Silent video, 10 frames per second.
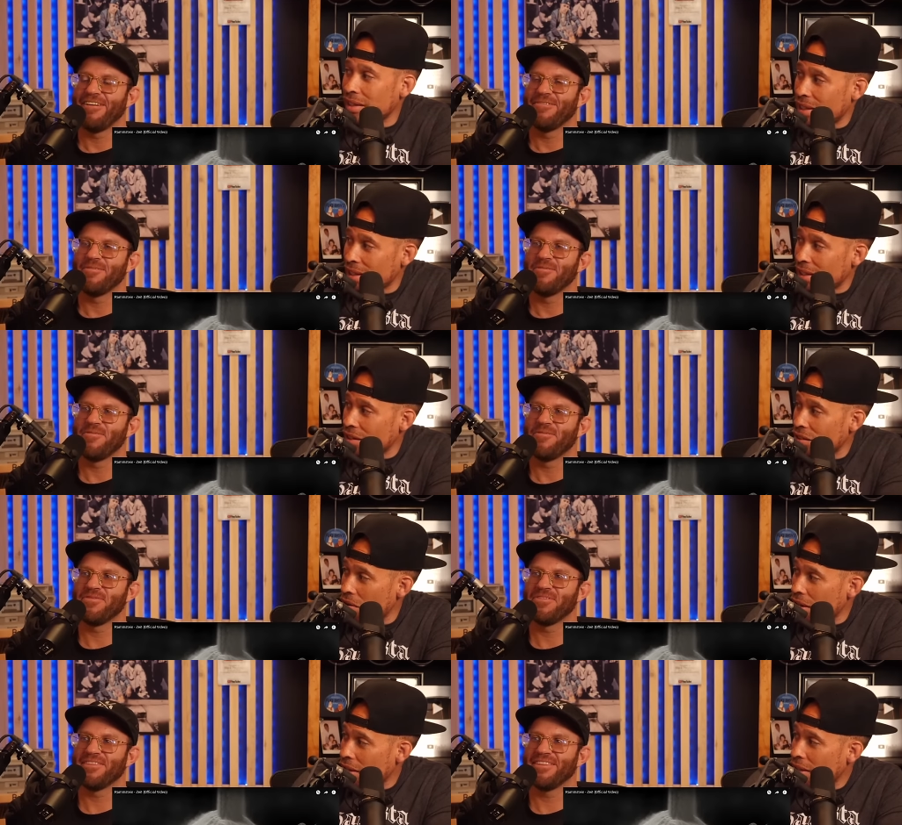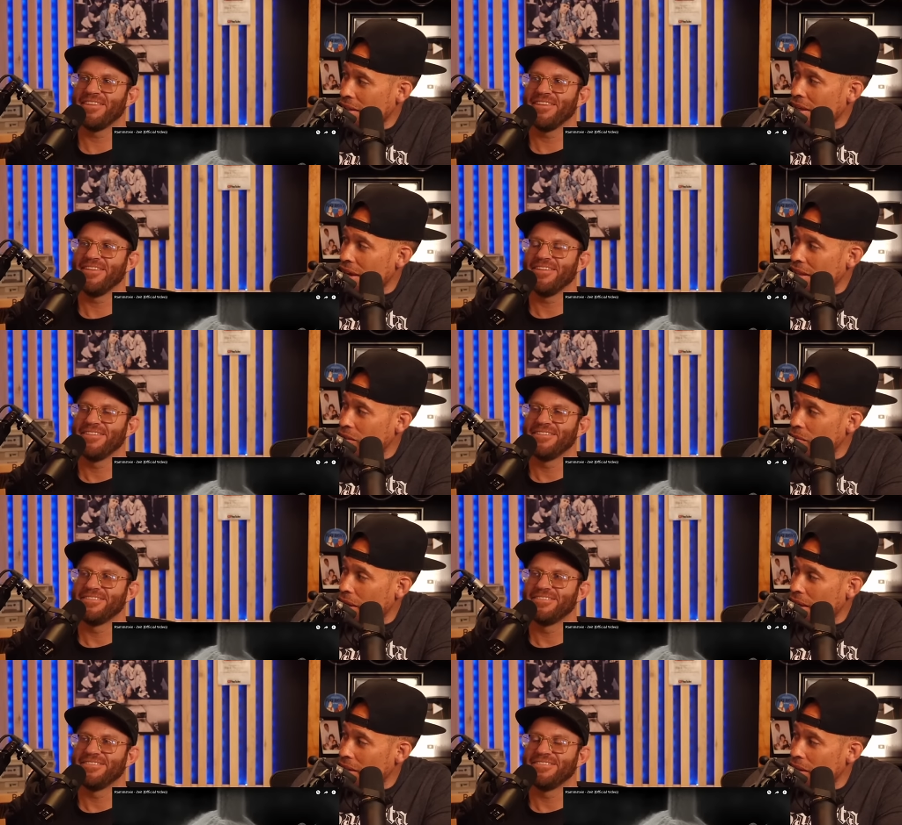Speaker 1: Titan joint, they have some
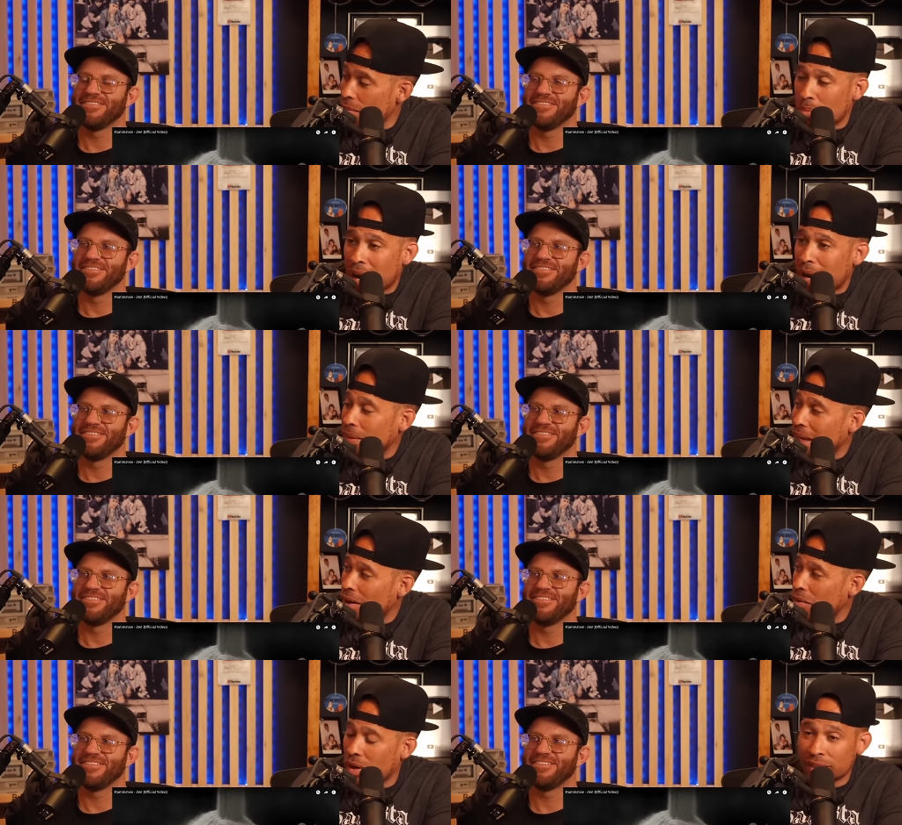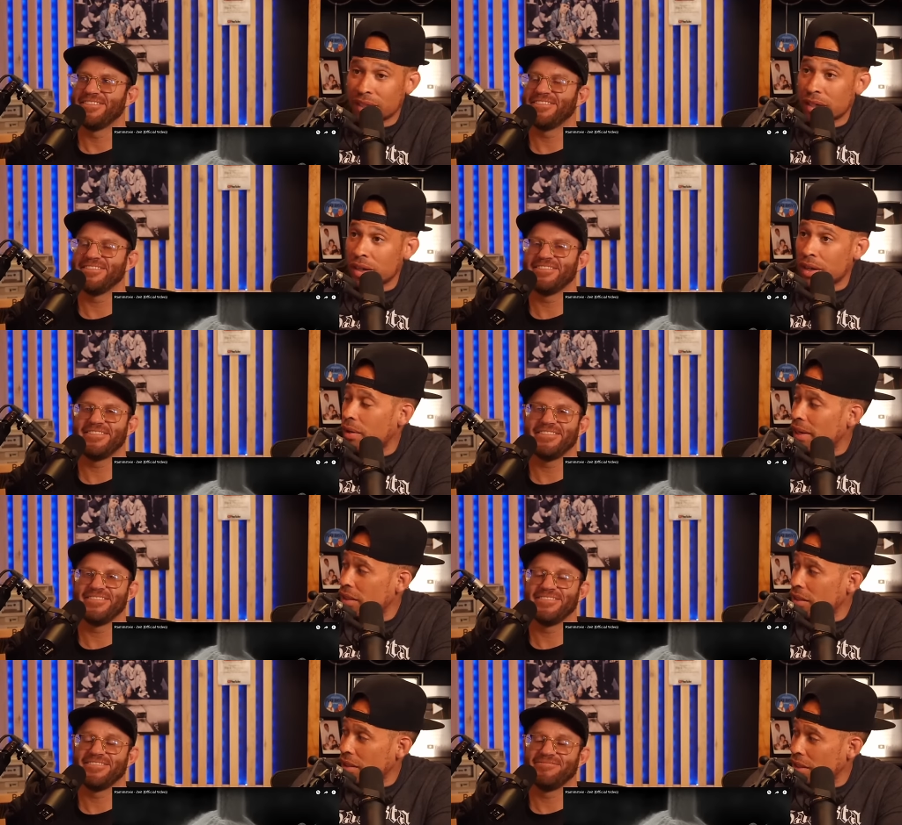like something popped out where I was like, yo, I
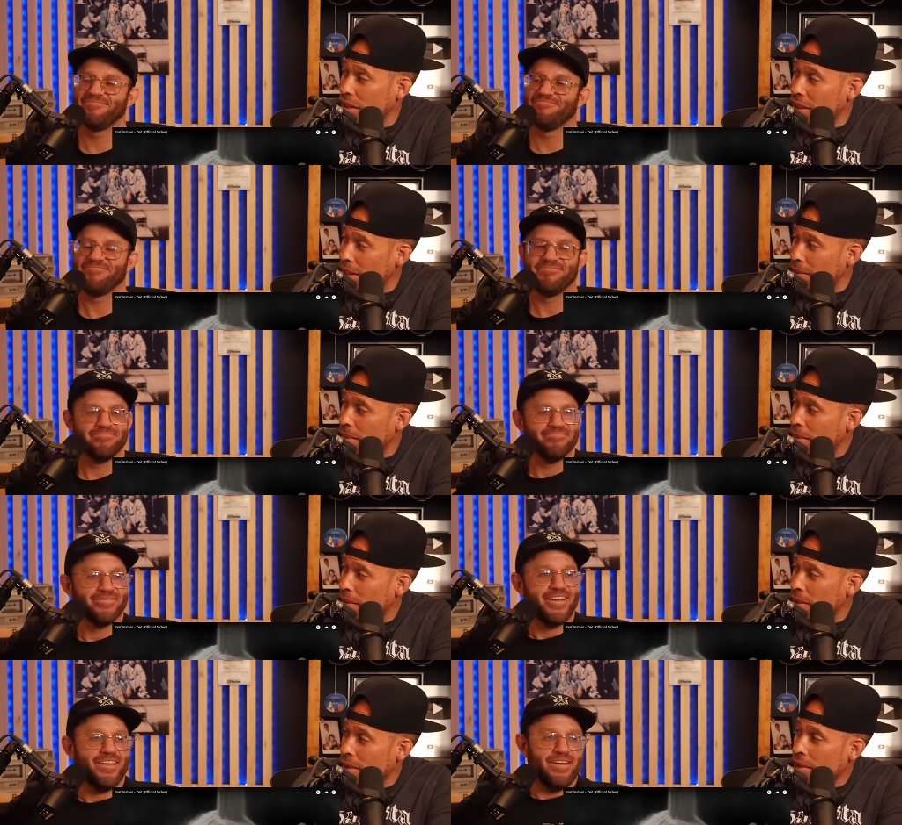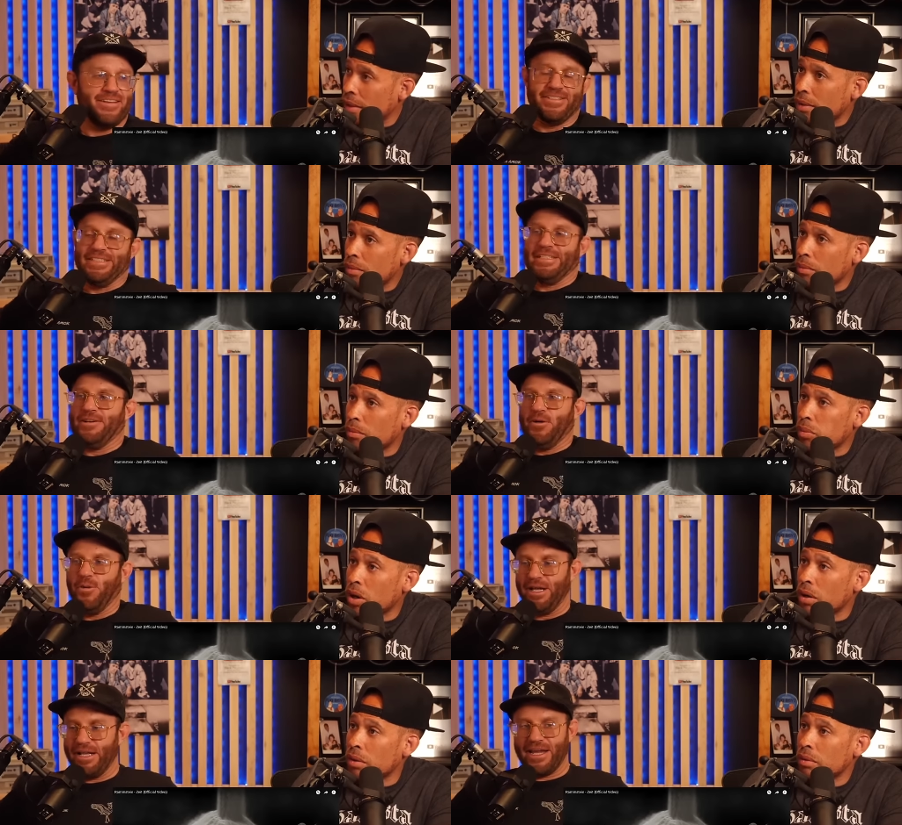just seen the nip.
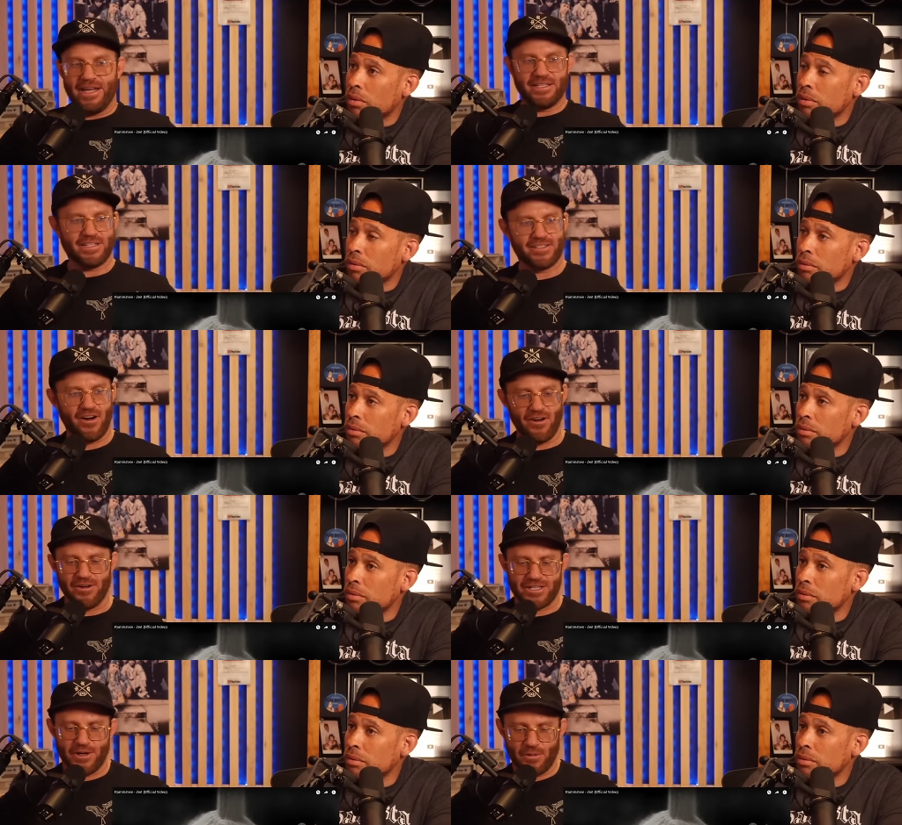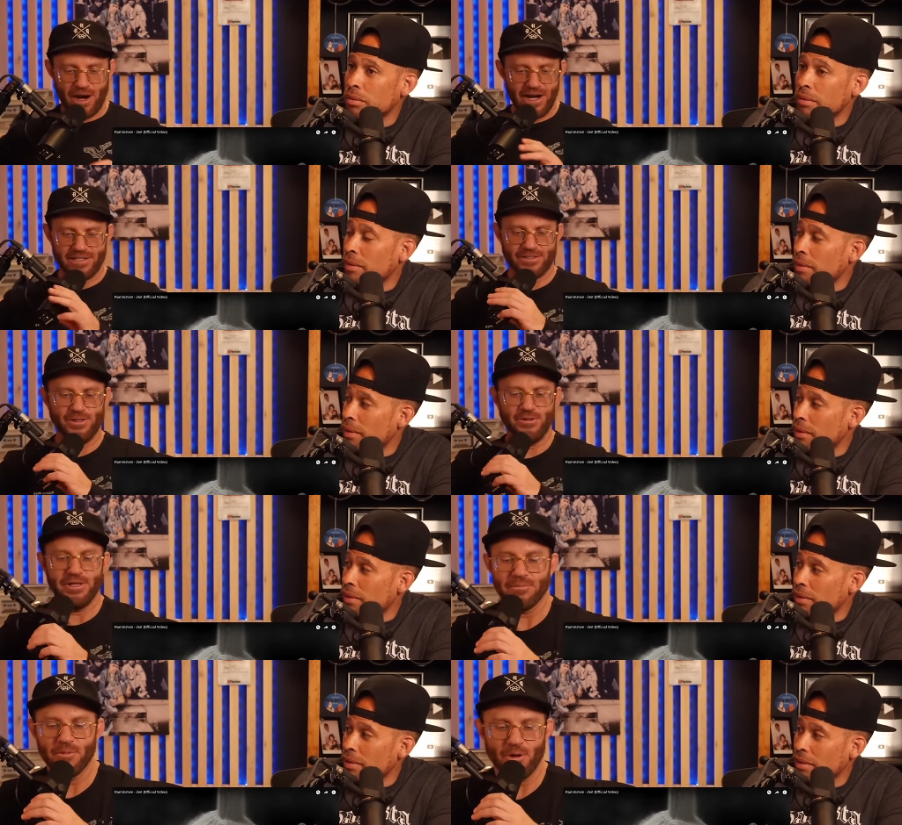Bro. Well, I
Speaker 2: guess it's art, right? So you
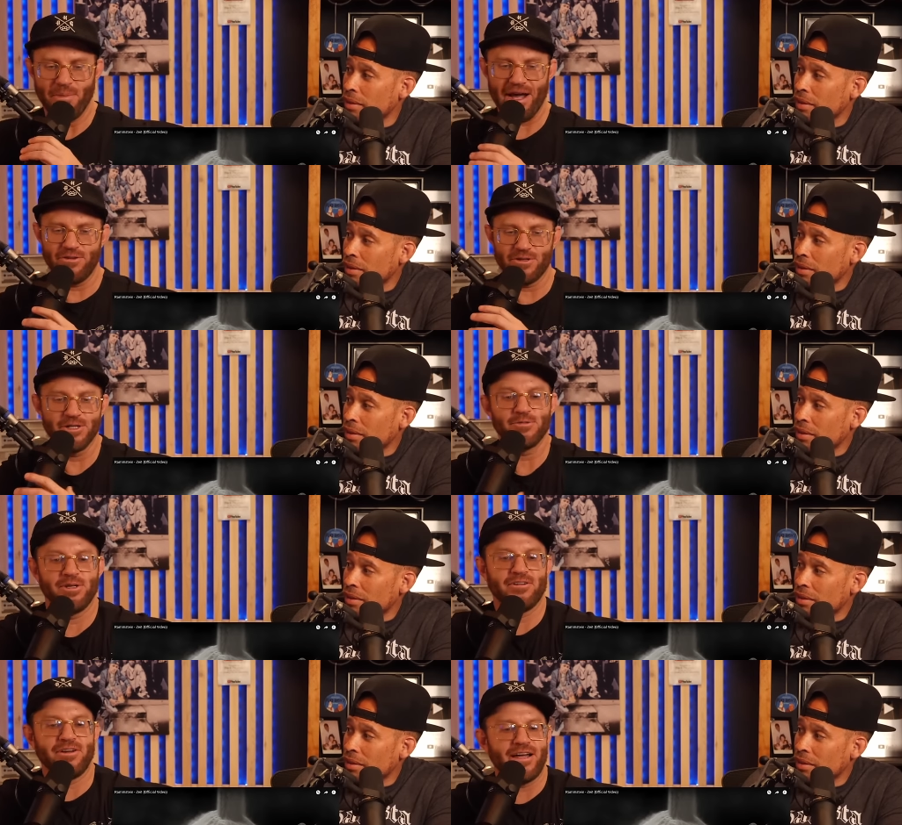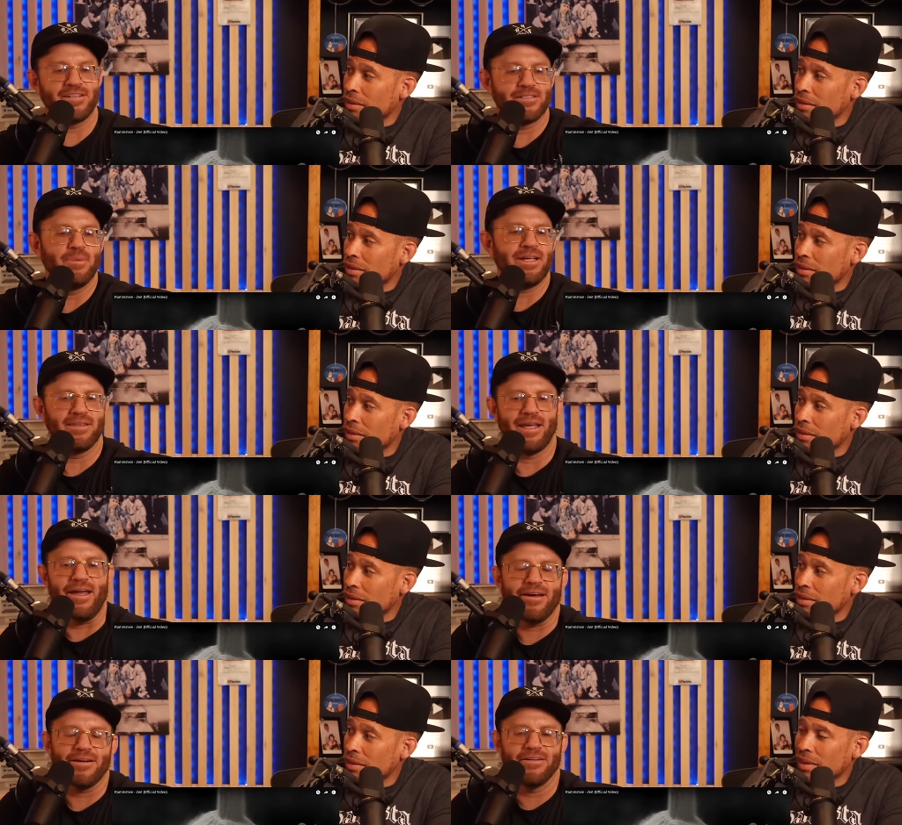get more boundaries when you're not just being
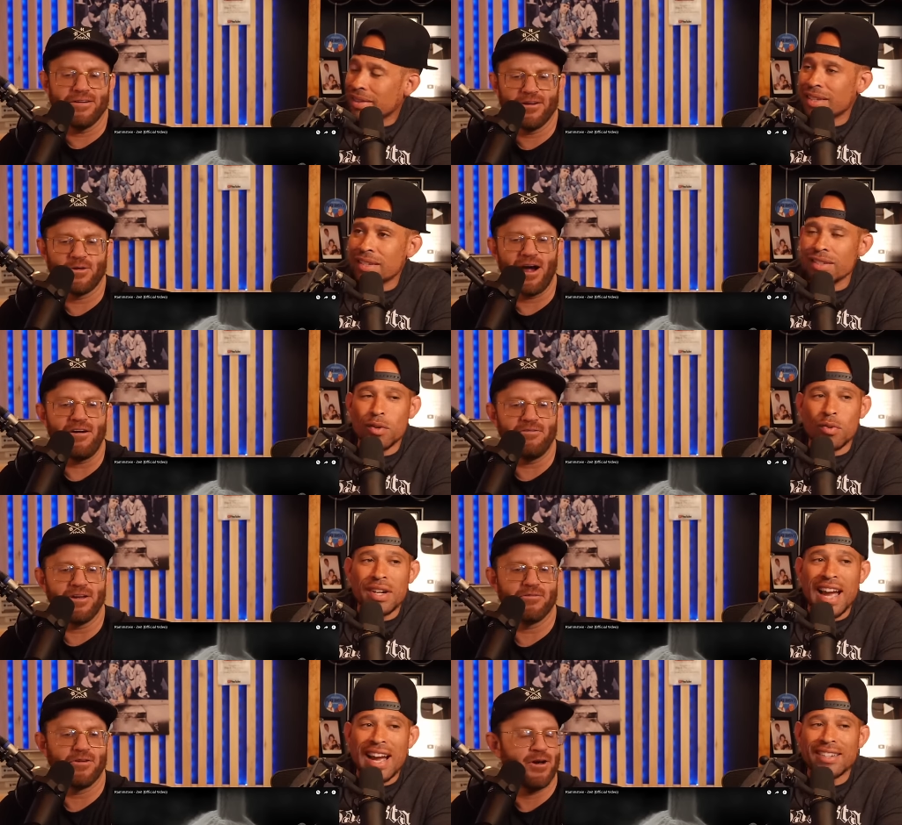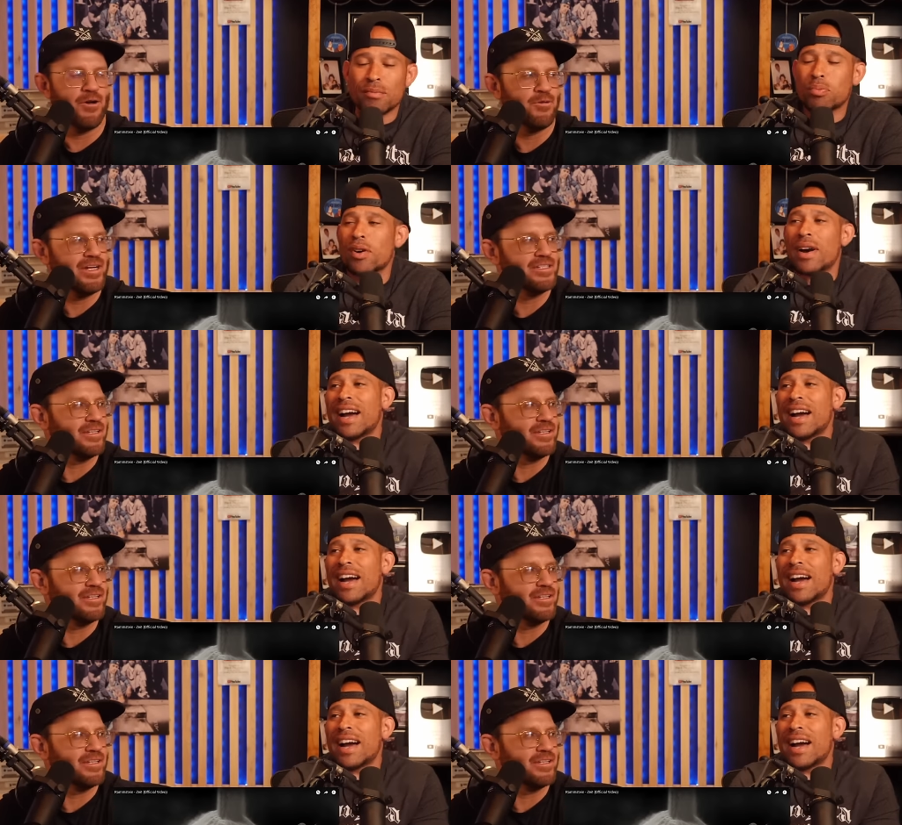like. This is the reaction, no bro. Reason.